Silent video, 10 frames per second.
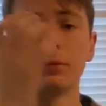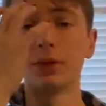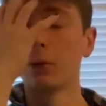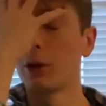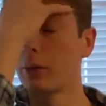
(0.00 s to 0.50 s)

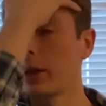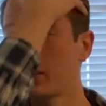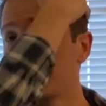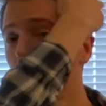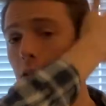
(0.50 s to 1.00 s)
and welcome back to
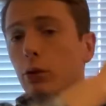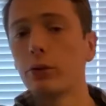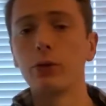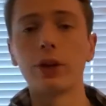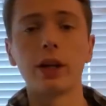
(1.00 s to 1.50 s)
Flannel
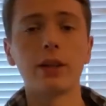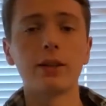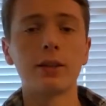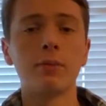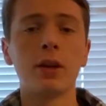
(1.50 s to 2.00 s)
Review
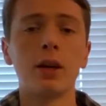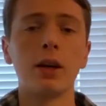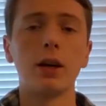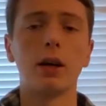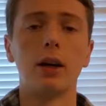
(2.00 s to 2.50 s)
Fridays.
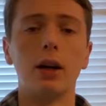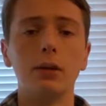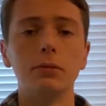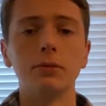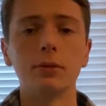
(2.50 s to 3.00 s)
I
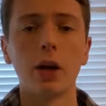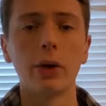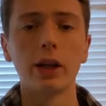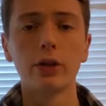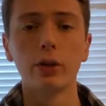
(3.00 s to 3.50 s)
want to
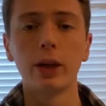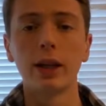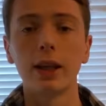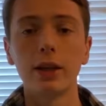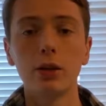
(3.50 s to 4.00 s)
give a quick
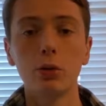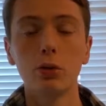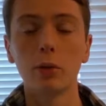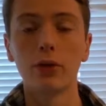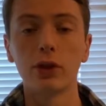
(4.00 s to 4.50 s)
thank you
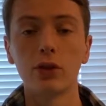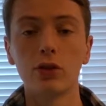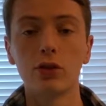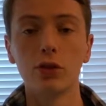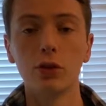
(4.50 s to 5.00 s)
to my friend
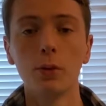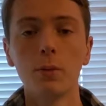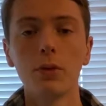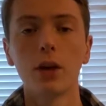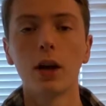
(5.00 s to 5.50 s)
Stu
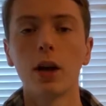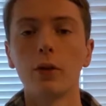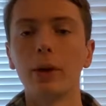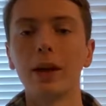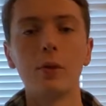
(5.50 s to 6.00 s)
for
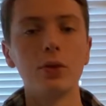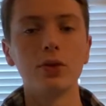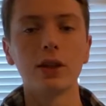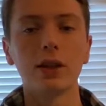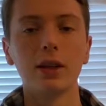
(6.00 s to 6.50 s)
making the
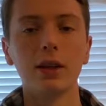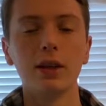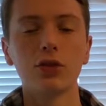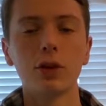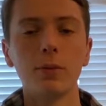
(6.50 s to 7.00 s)
music in the
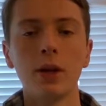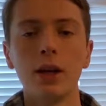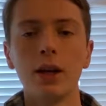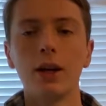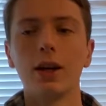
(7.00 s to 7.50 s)
intro.
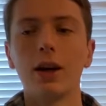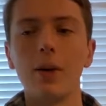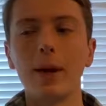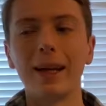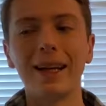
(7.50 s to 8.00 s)

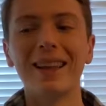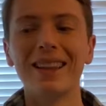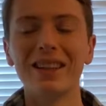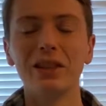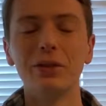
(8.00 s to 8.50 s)
I can't
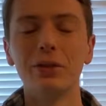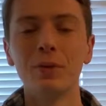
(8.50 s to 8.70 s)
think of